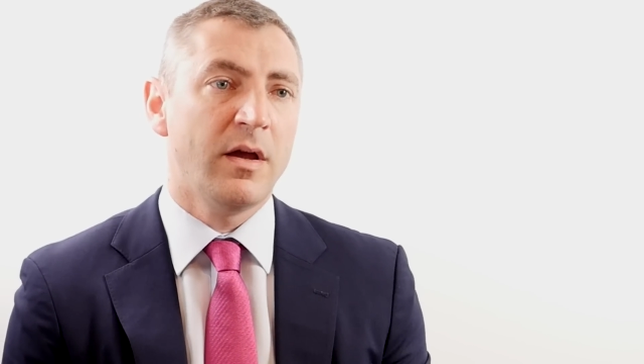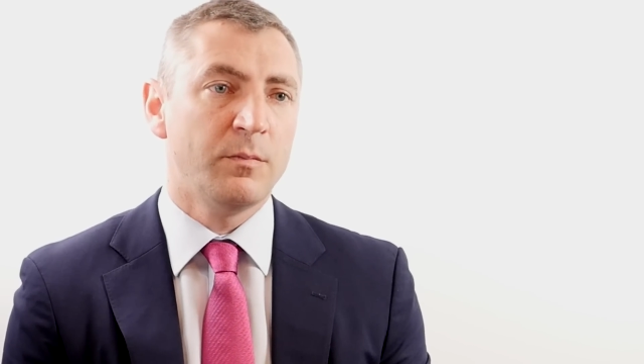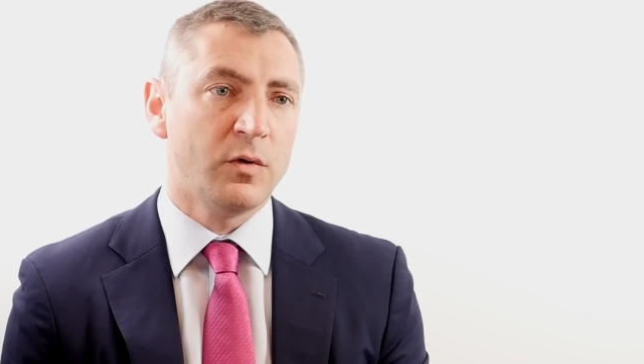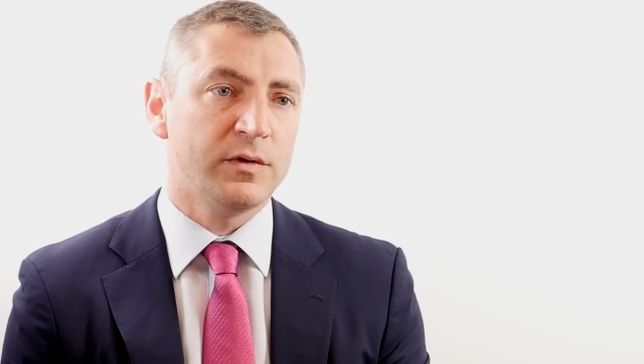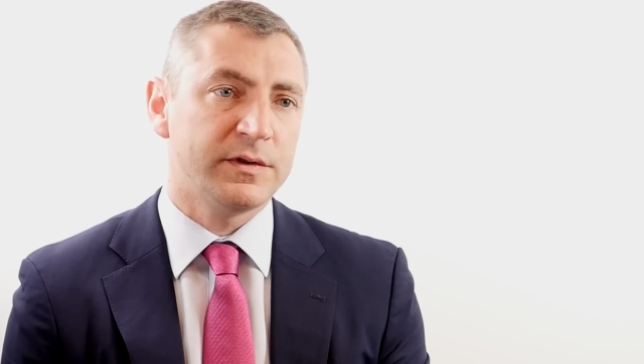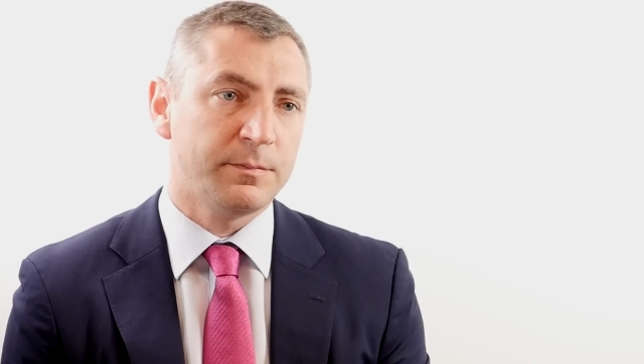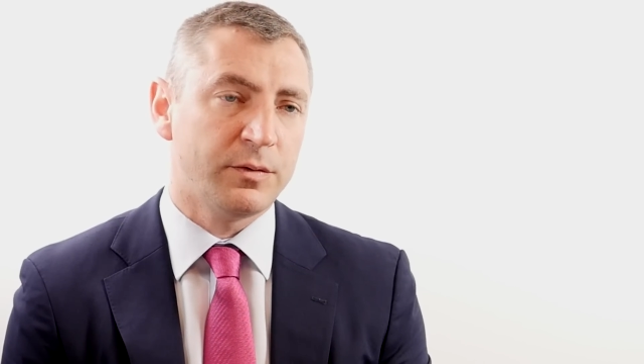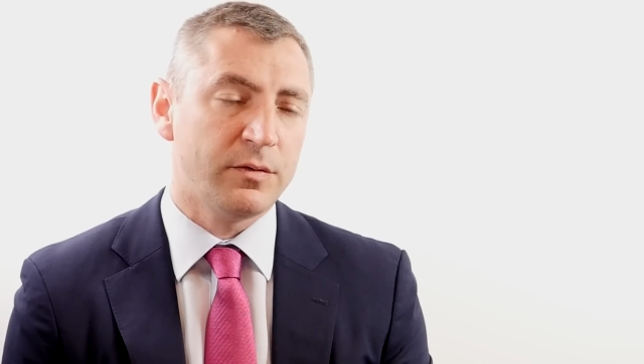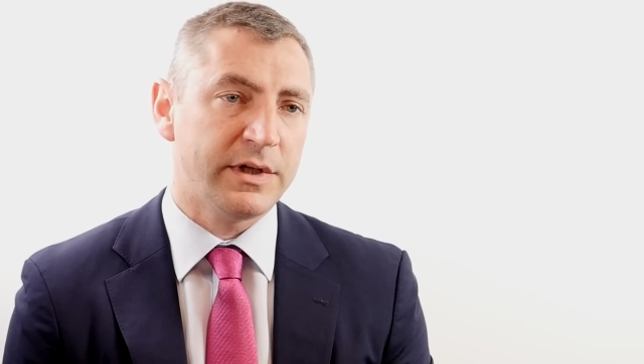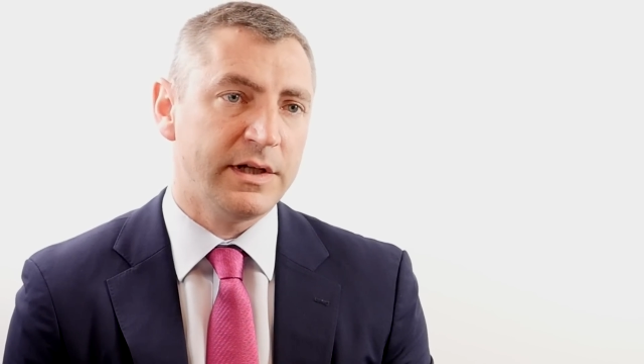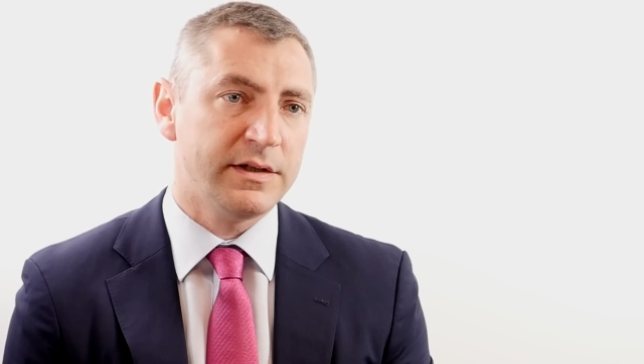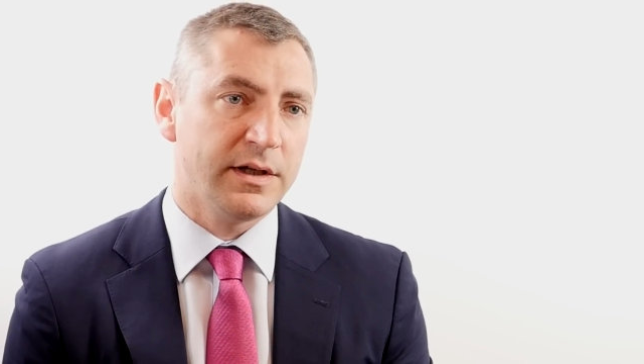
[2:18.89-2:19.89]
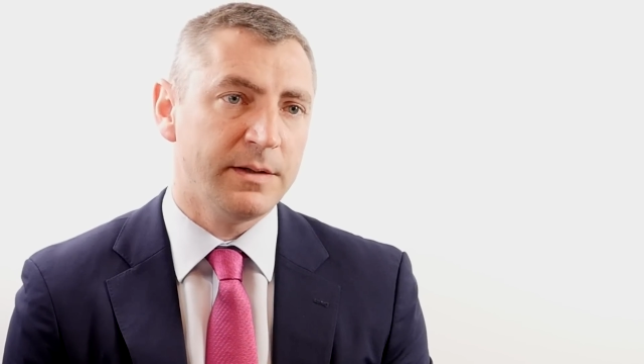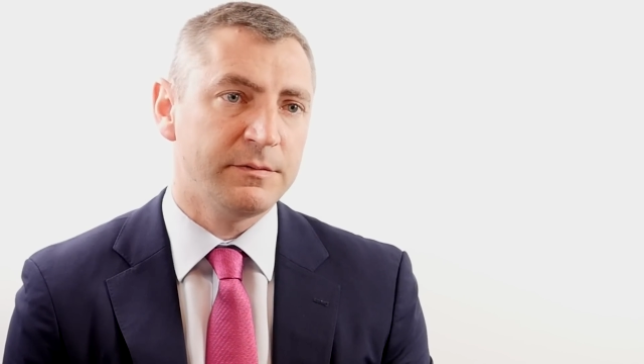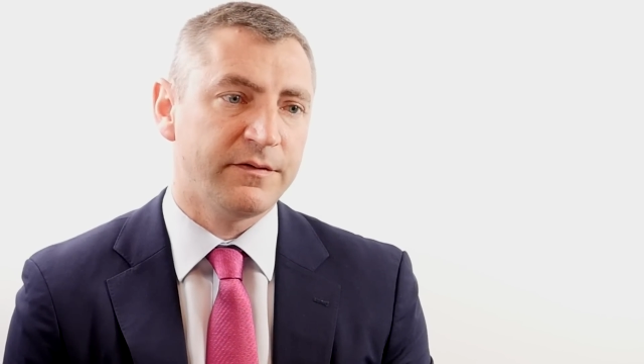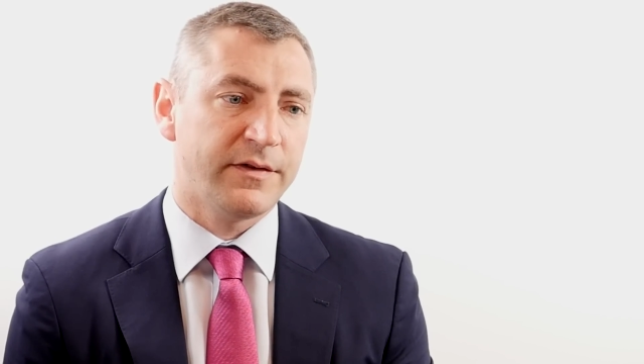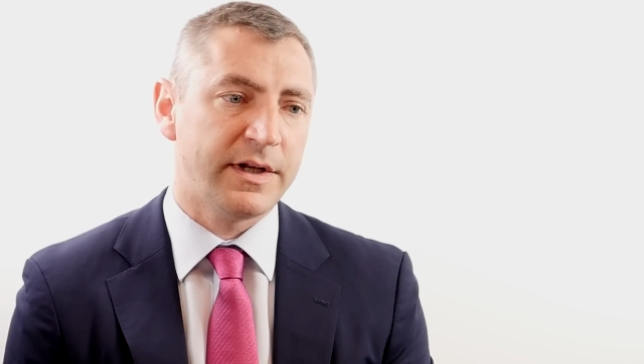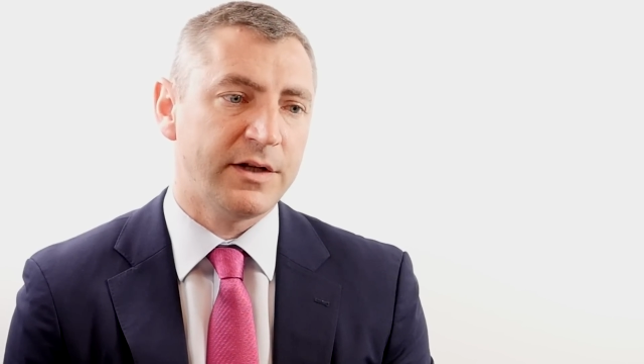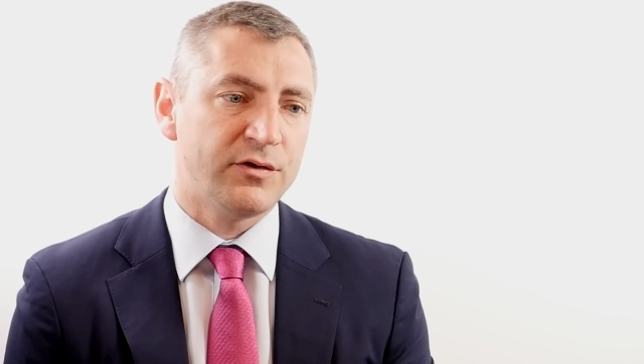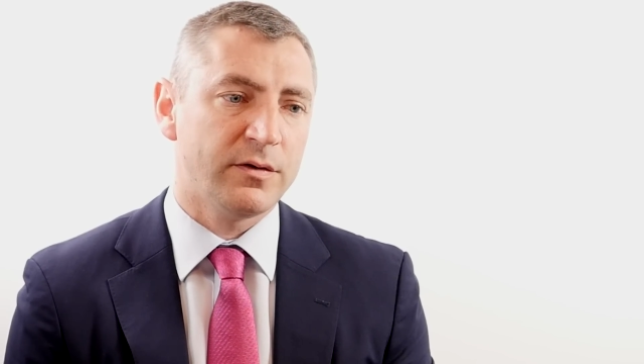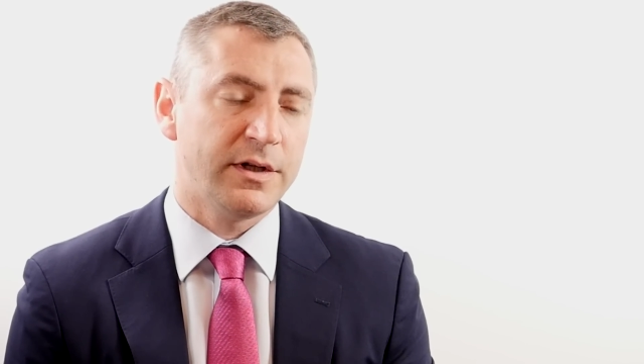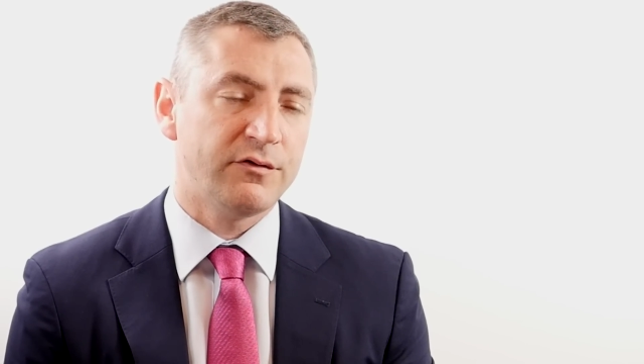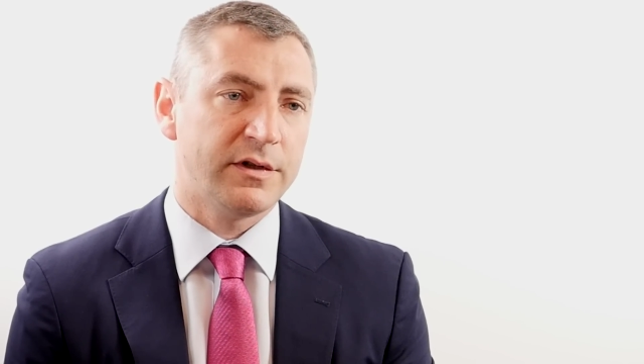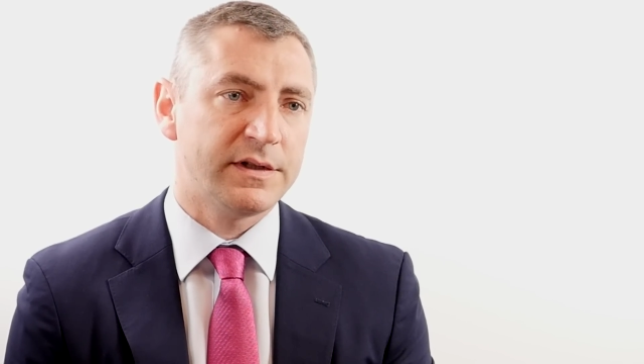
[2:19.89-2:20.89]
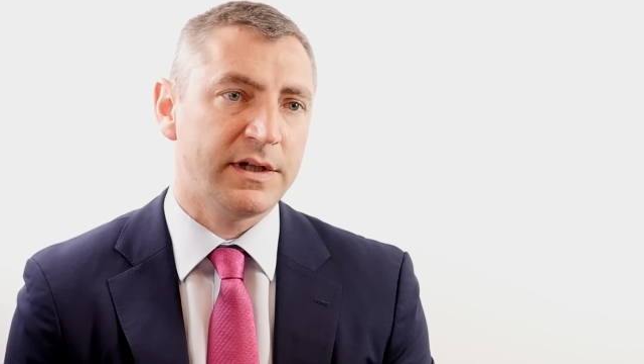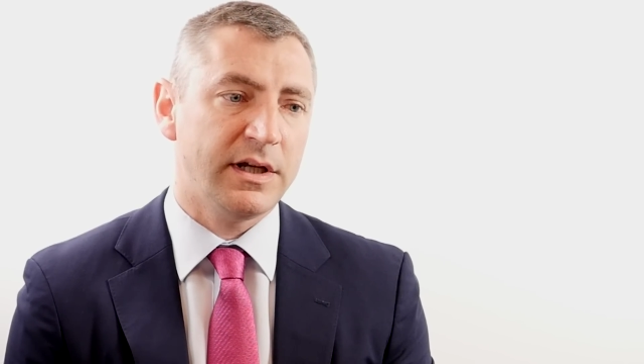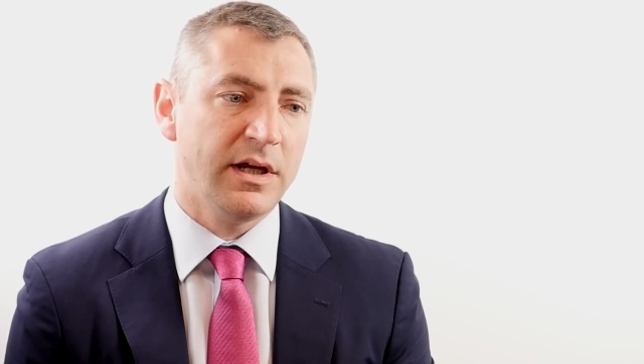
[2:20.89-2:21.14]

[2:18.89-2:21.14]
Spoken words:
more support in terms of financial literacy.